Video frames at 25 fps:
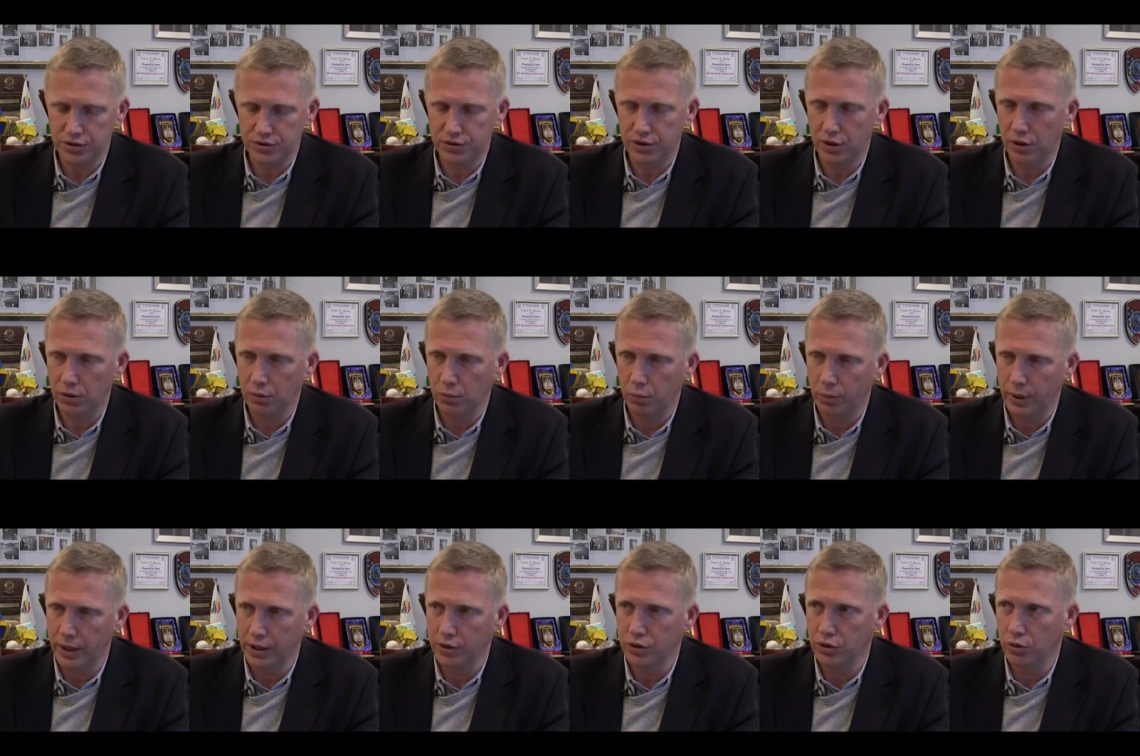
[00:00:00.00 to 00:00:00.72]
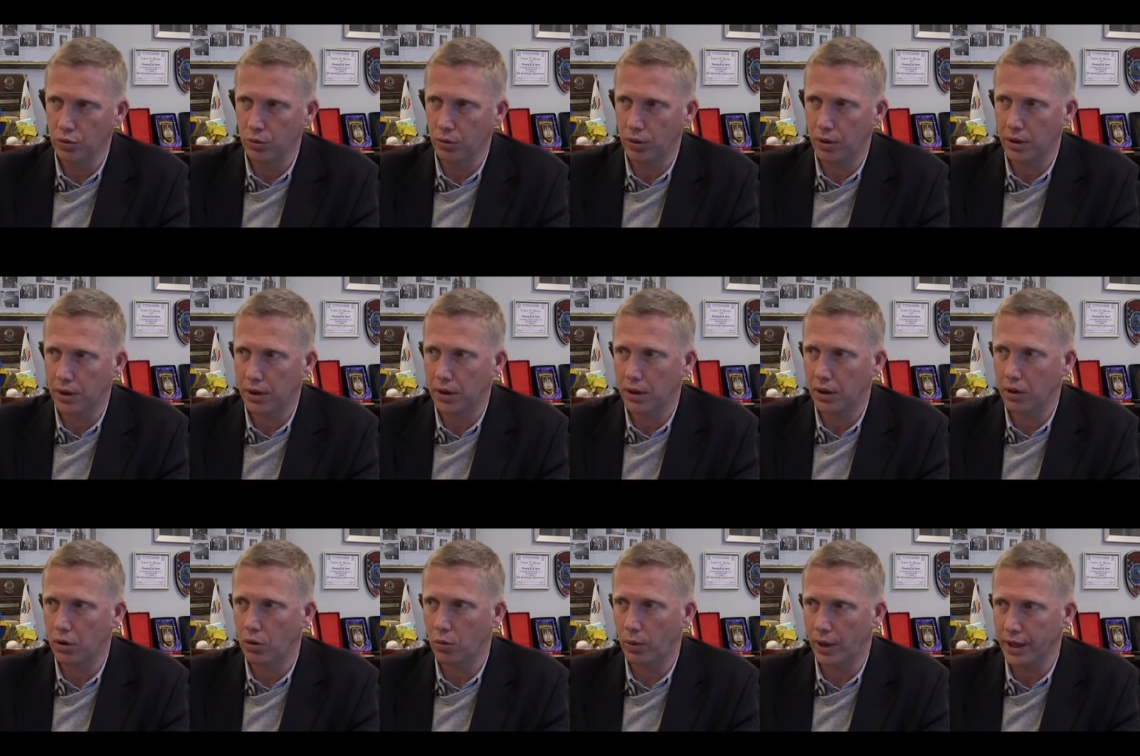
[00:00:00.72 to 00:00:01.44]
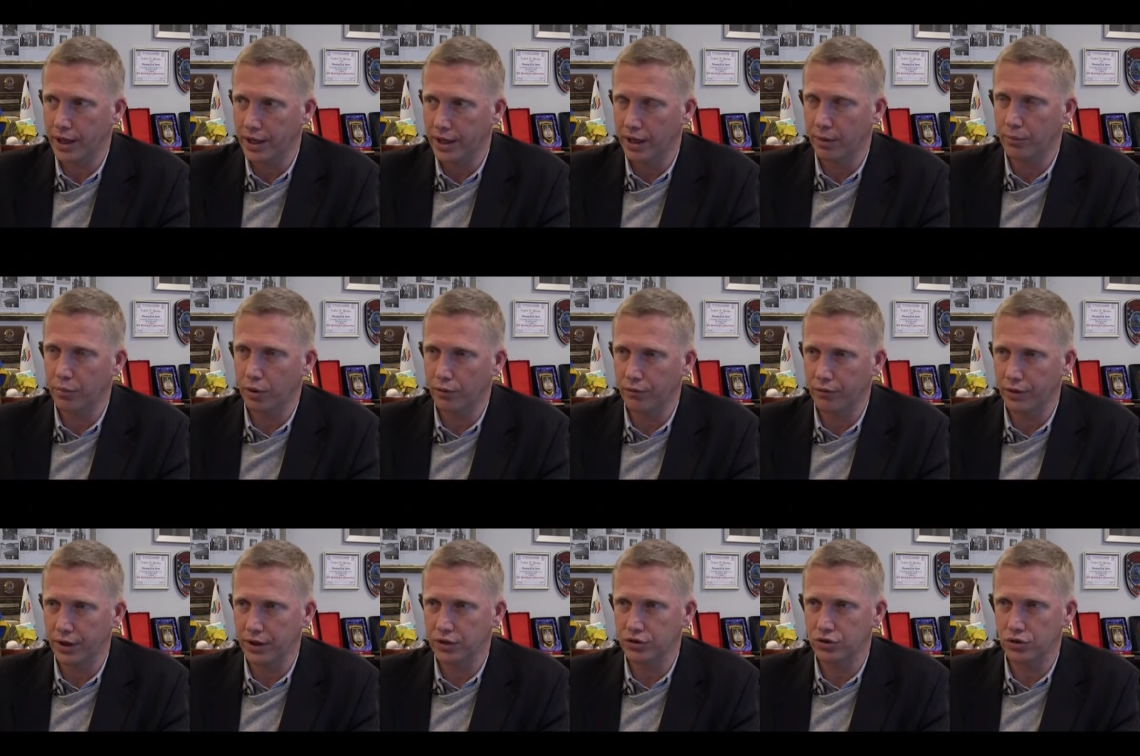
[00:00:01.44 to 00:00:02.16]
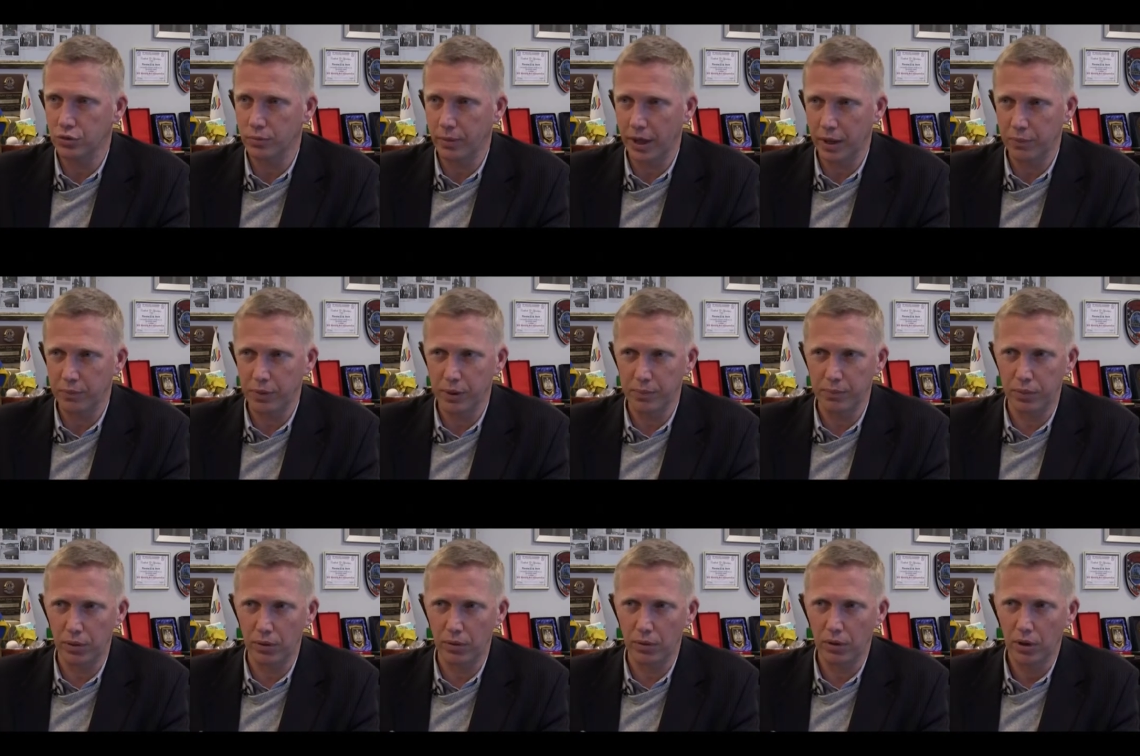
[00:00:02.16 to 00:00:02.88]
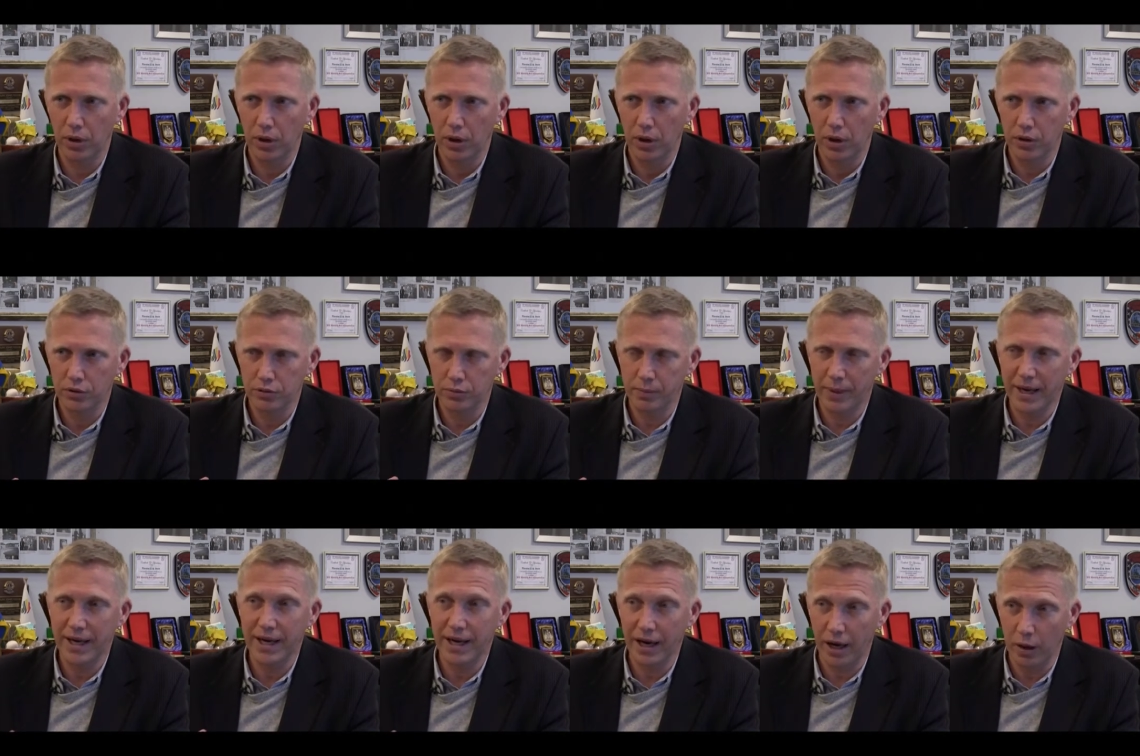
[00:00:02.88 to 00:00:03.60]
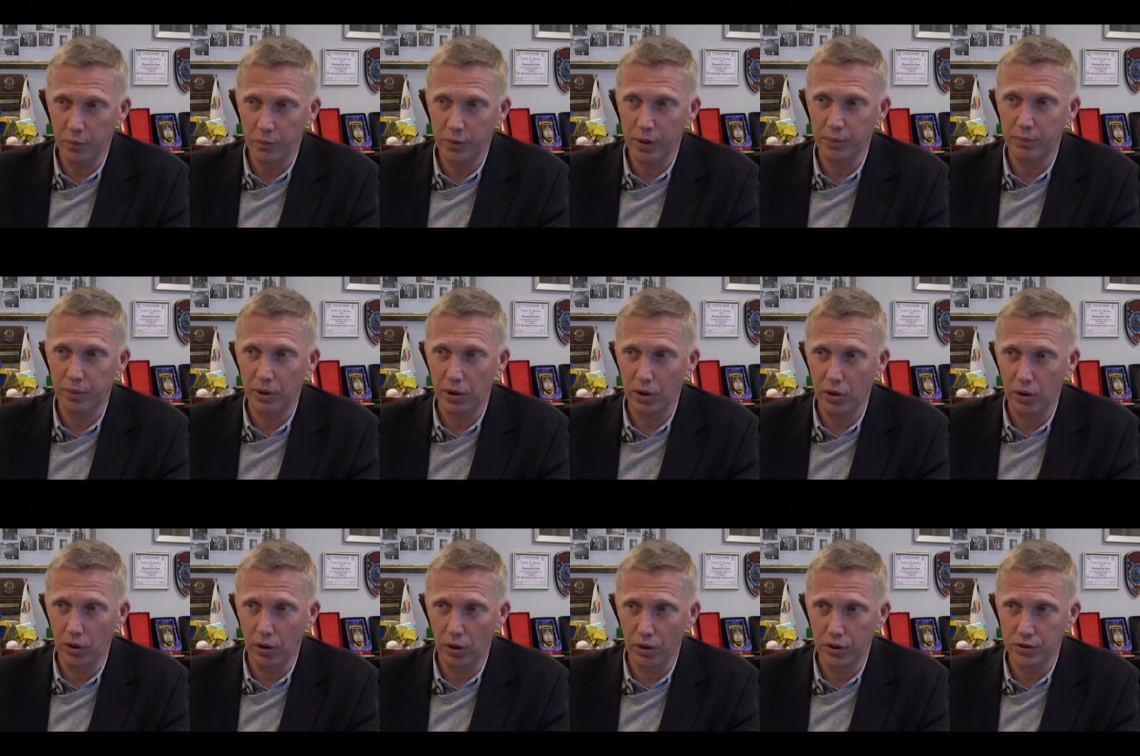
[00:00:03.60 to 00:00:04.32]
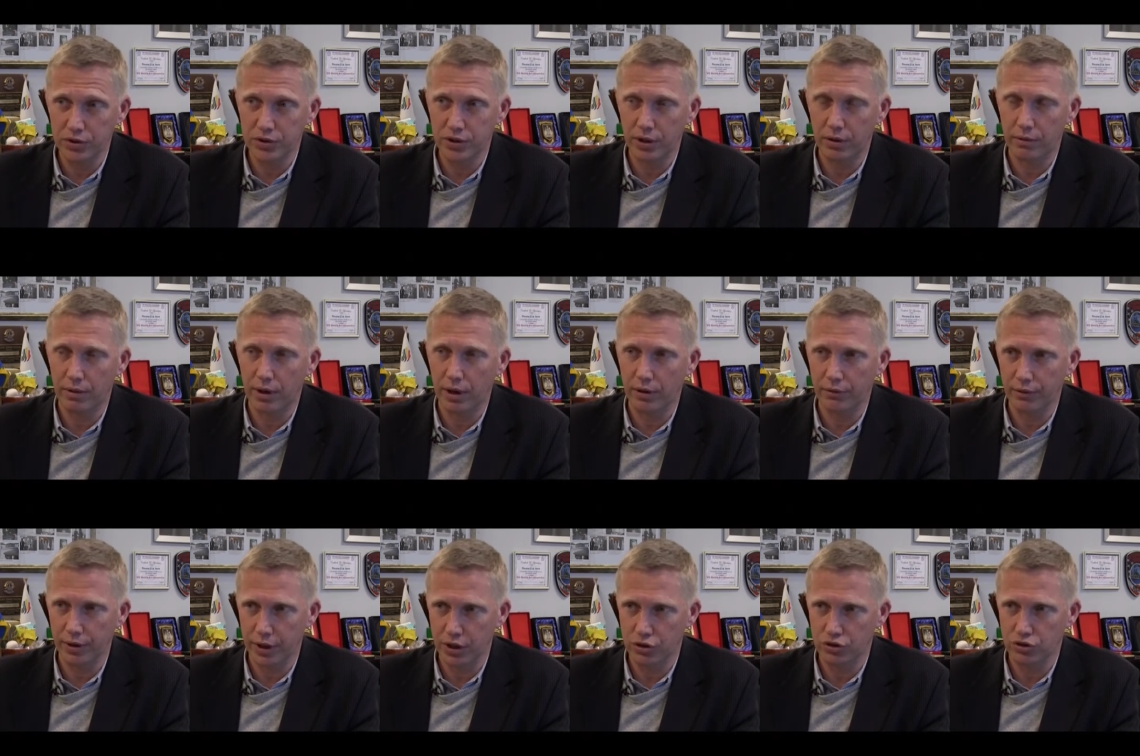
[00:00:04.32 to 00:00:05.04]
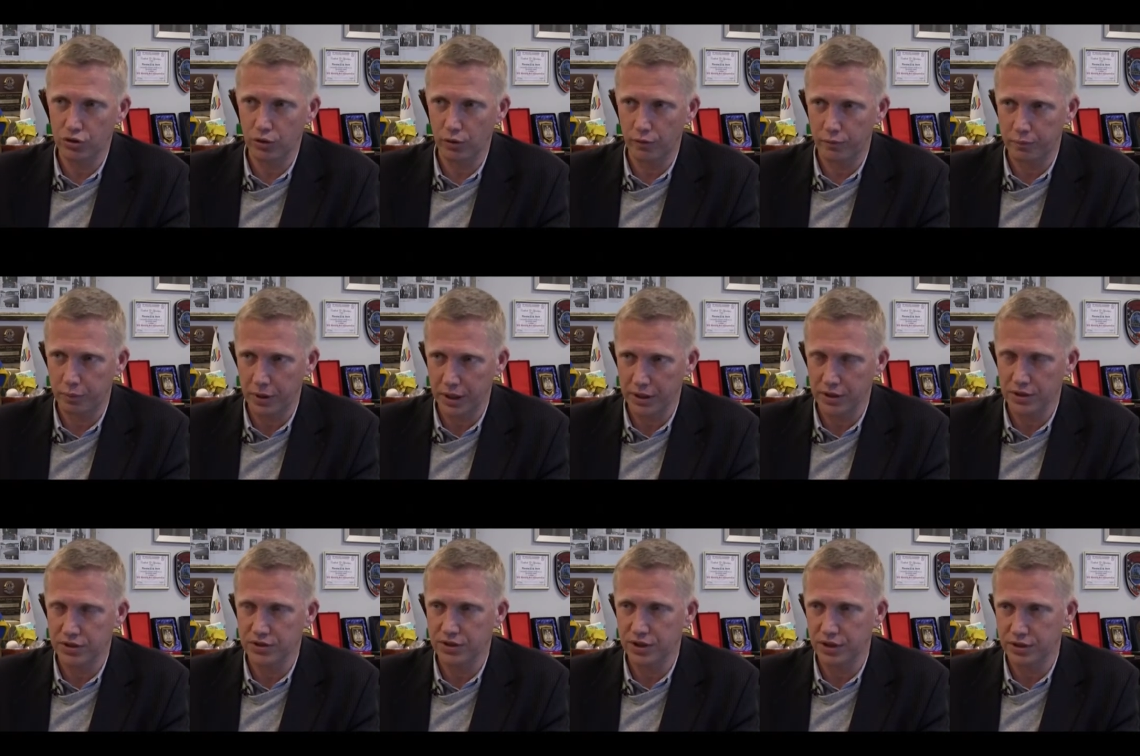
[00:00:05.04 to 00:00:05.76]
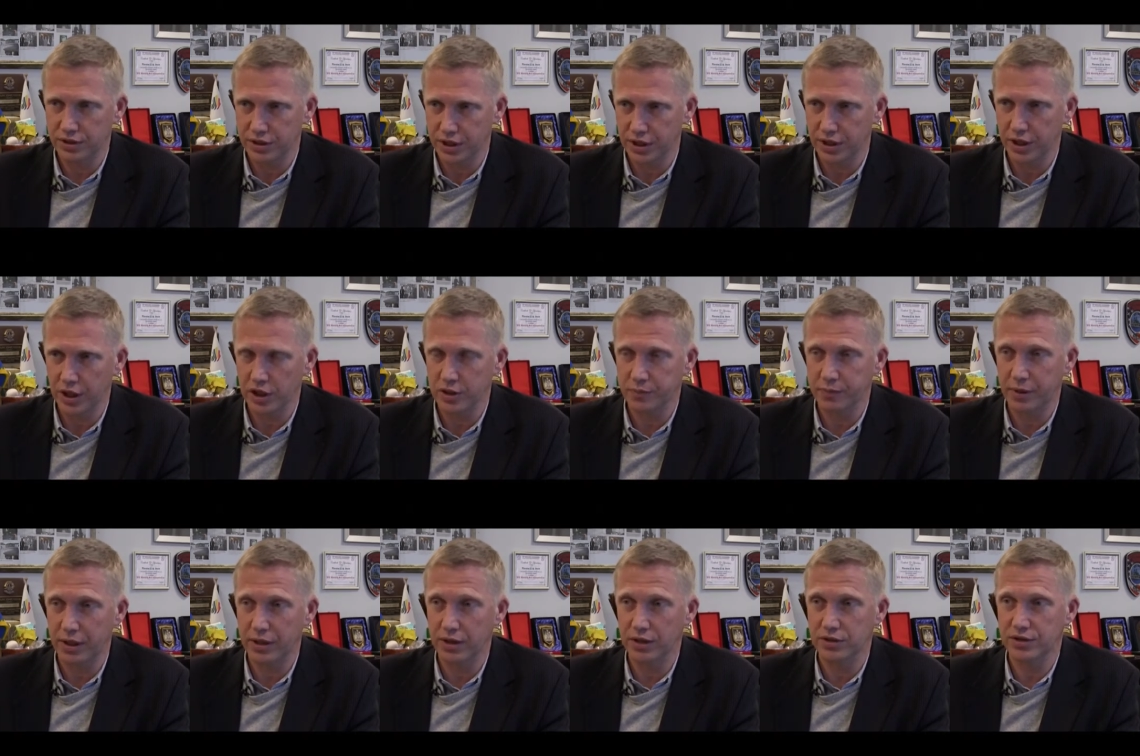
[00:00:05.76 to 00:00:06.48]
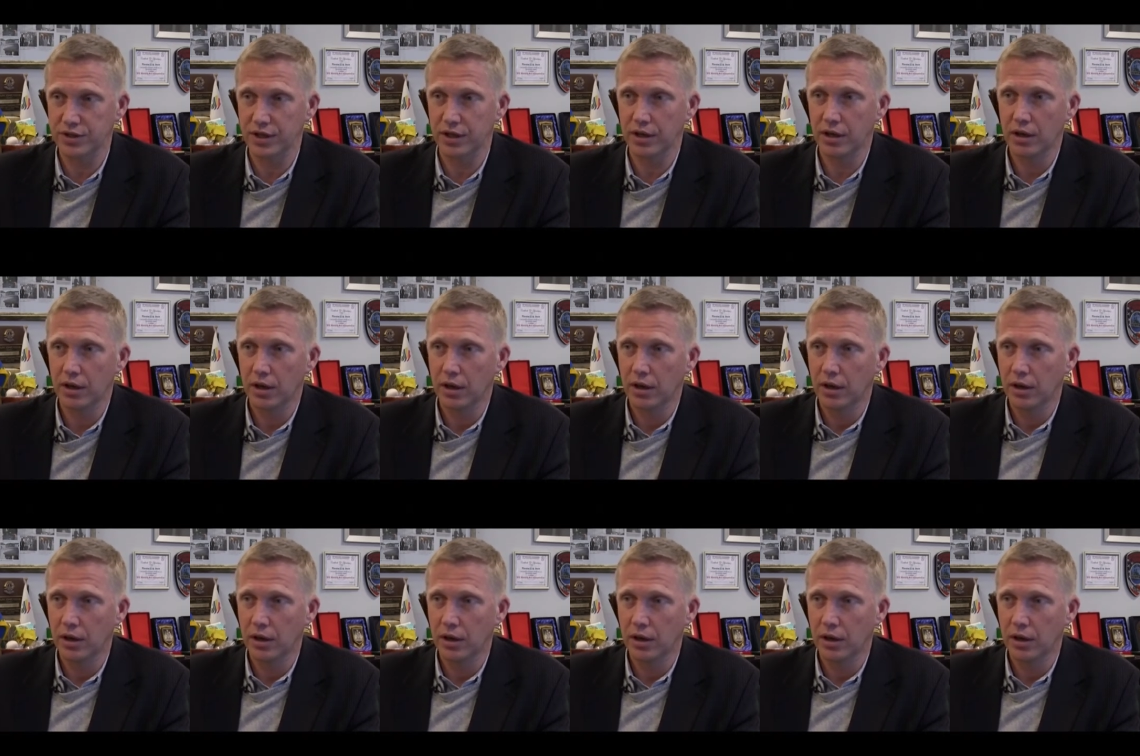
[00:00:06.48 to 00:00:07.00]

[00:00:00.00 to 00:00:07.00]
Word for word: So we do quite a number of things to make people, to make young people alert around the issue of pregnancy, teenage pregnancy,